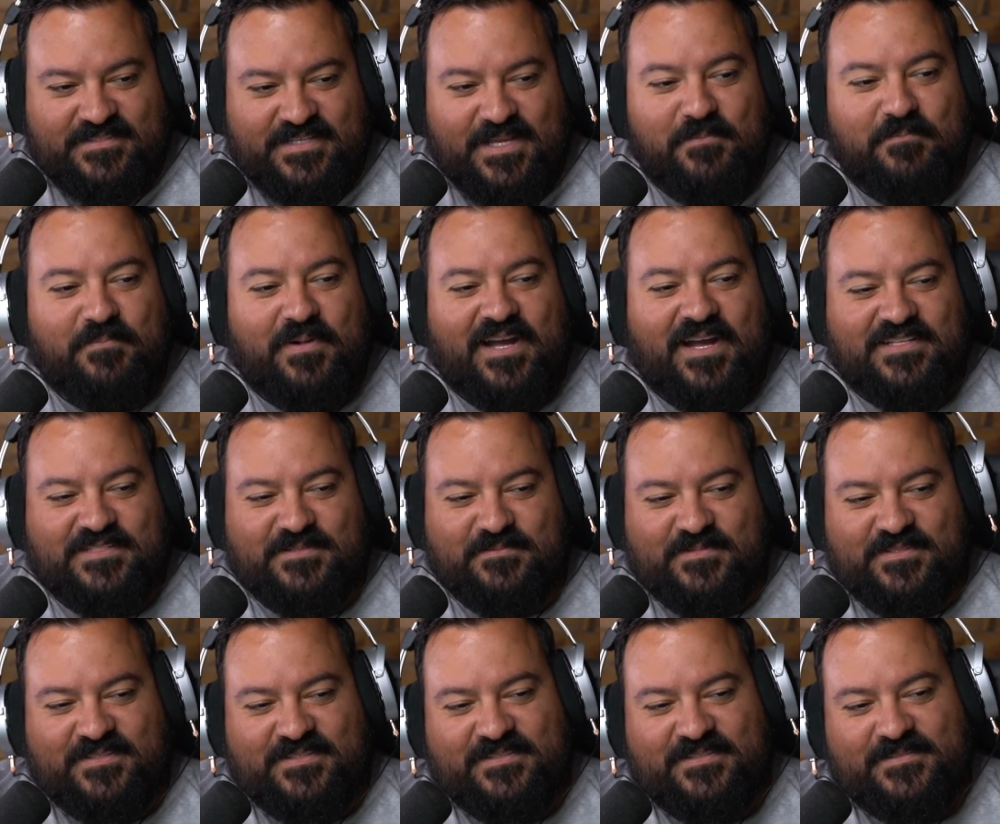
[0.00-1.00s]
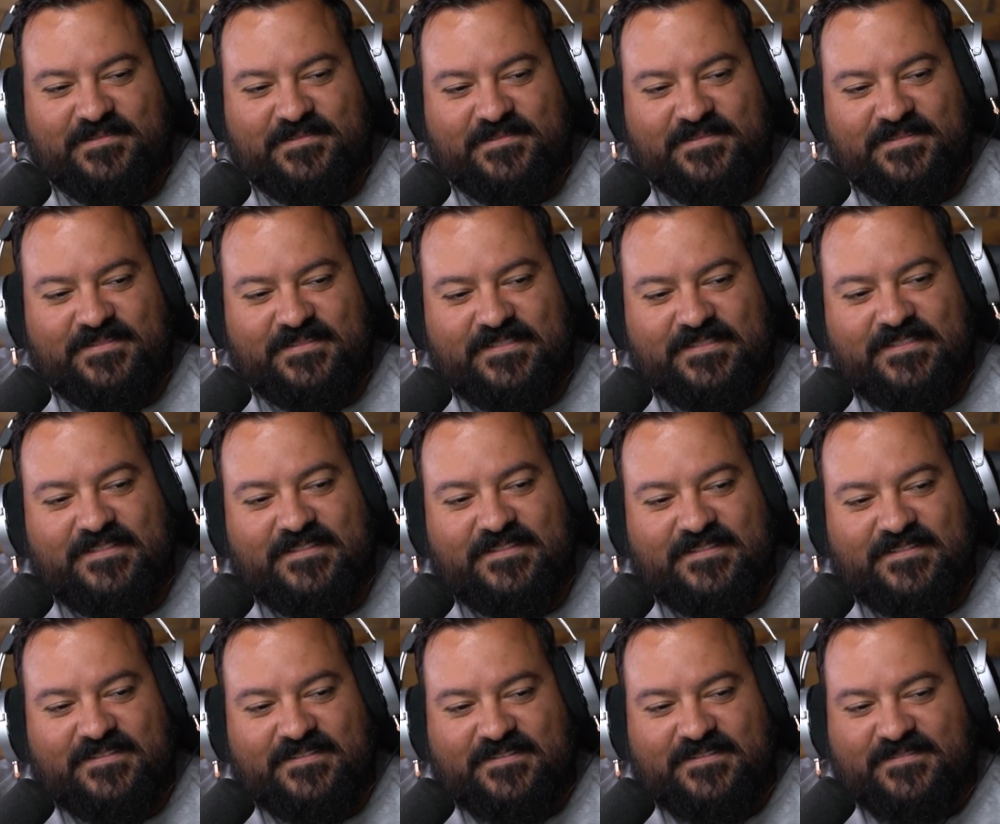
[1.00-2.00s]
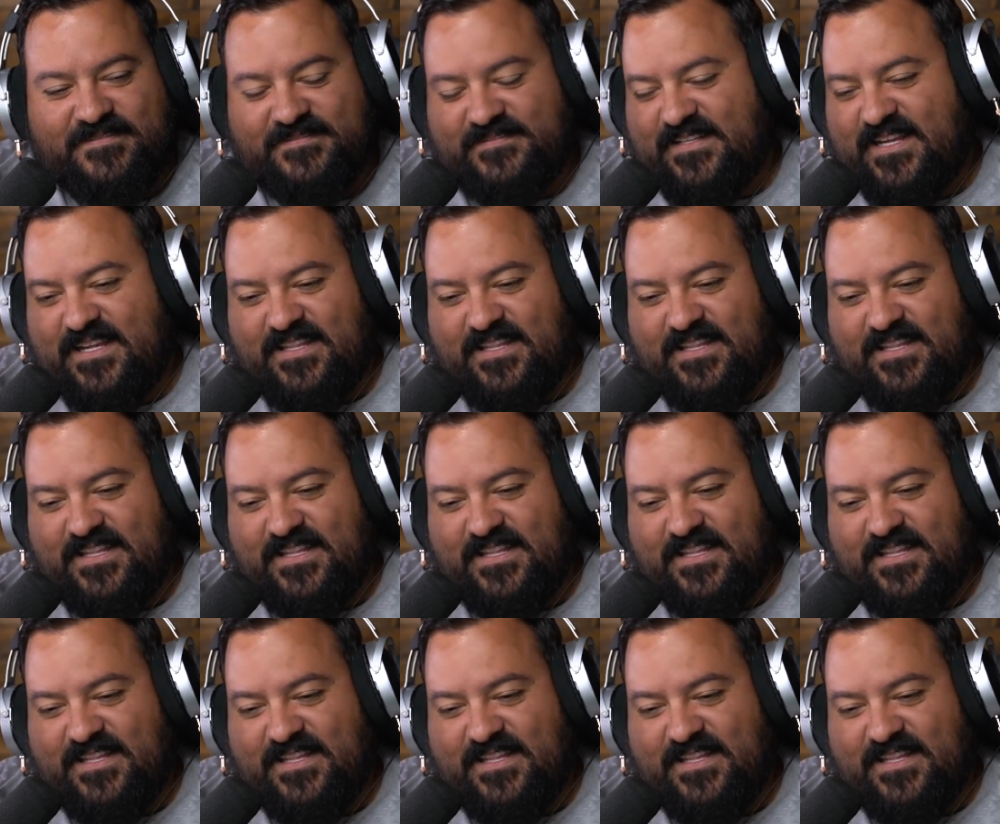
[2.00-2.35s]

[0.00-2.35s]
Impossible. I